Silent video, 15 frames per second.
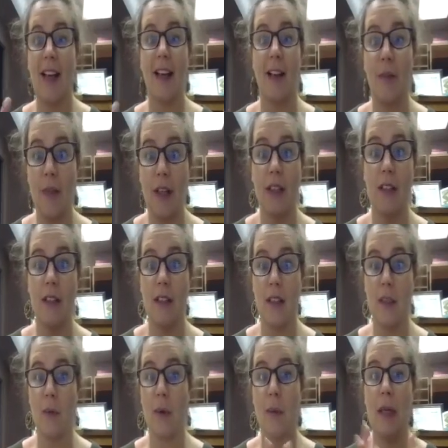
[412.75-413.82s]
convict
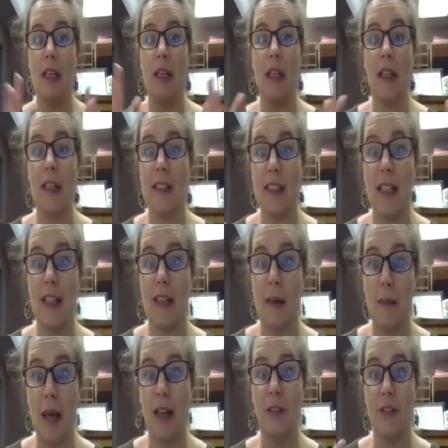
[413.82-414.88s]
these women, let's get
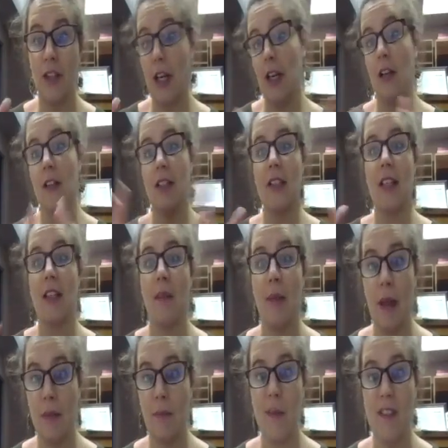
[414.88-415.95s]
them out of jail, let's get them
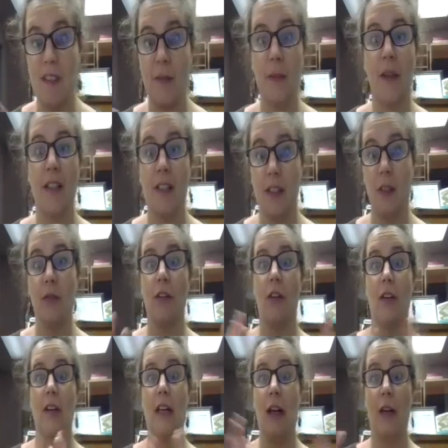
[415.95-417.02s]
out of prison, because those
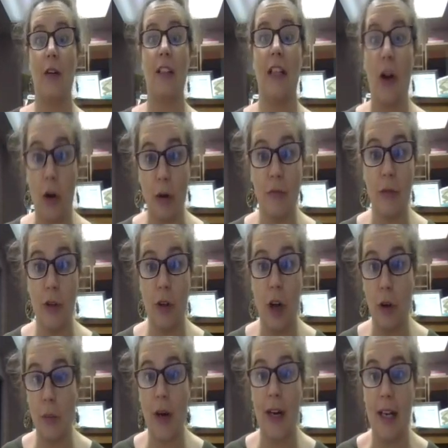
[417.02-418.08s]
are inherently harmful
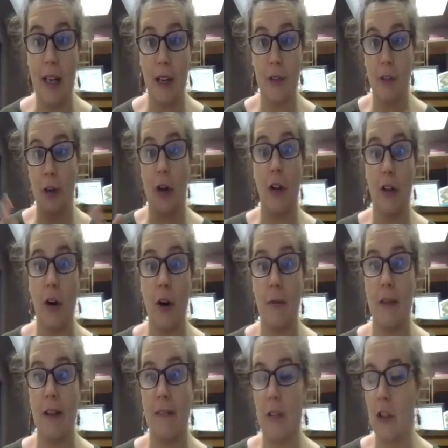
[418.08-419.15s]
already after all the harm
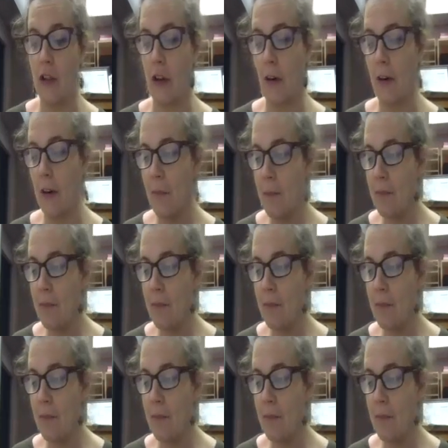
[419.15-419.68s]
they've endured.